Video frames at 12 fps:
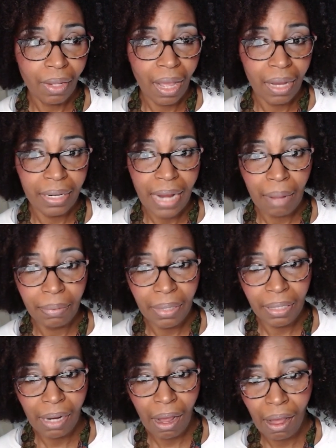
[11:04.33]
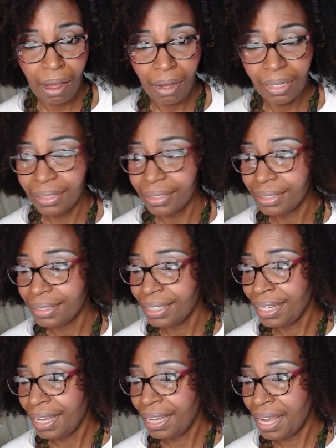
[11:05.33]
adopted a dog
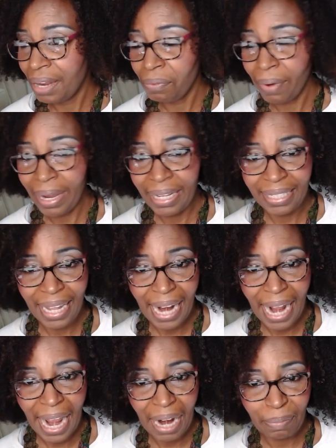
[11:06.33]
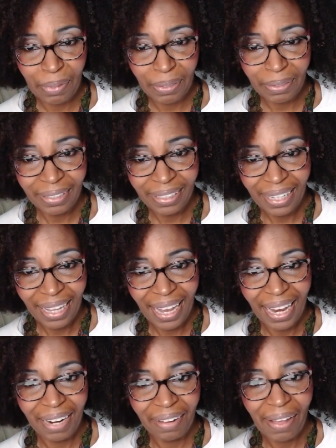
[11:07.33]
and raised that animal
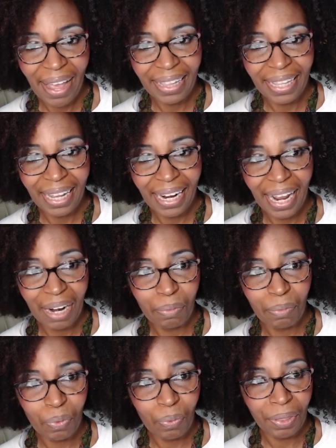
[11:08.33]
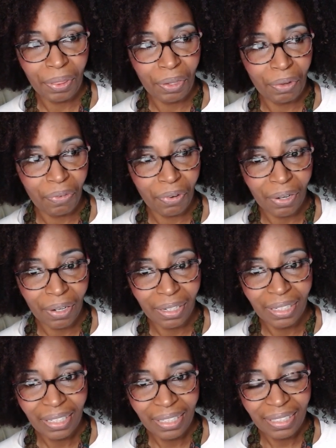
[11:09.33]
and have had that animal with you for
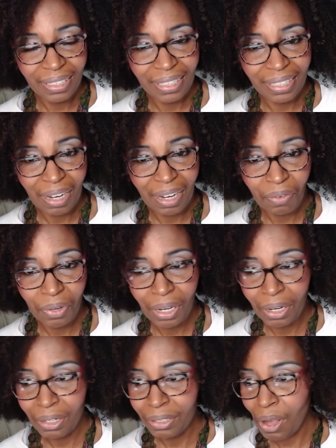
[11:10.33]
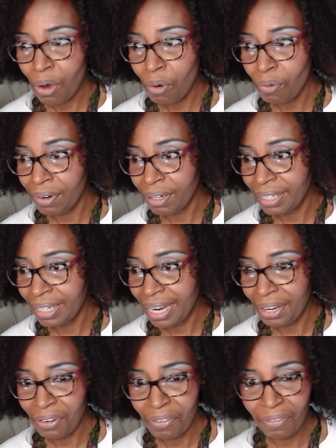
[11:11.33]
several years over,
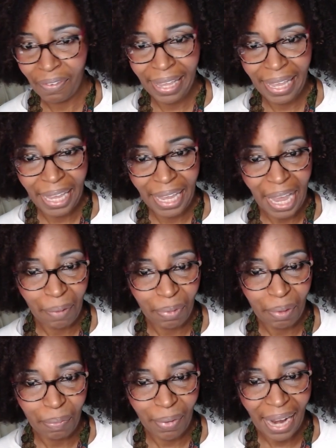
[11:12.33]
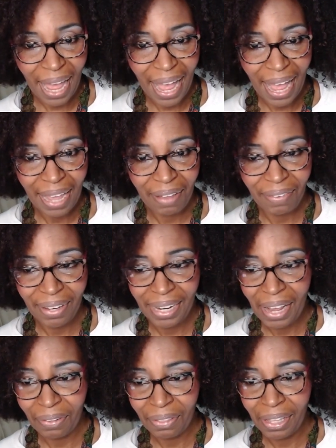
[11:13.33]
and you've kept them alive and
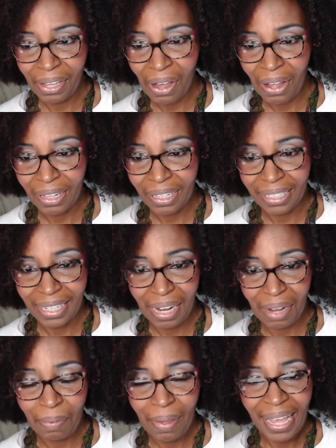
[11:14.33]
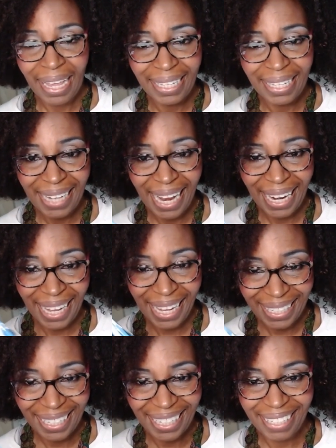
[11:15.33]
healthy all this time. It's not
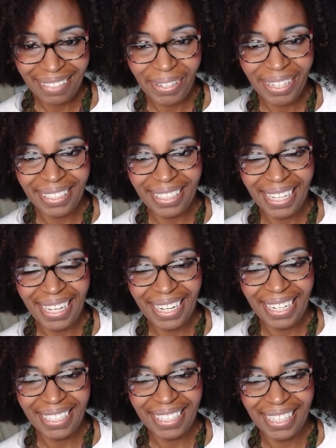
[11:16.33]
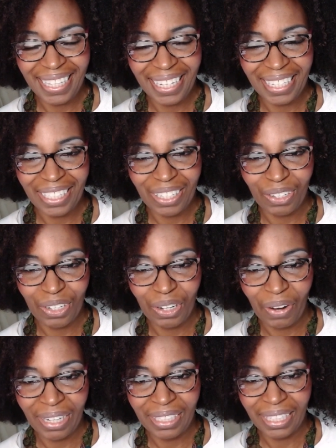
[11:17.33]
easy because they get into things. So
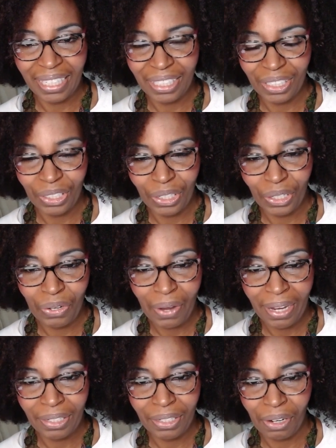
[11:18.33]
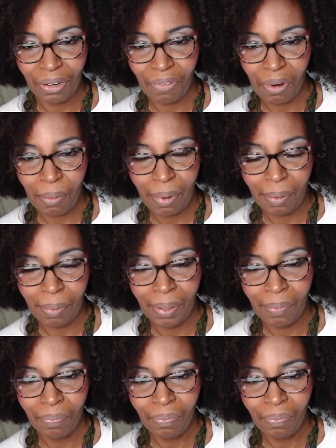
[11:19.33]
congratulations to you and to your fur baby,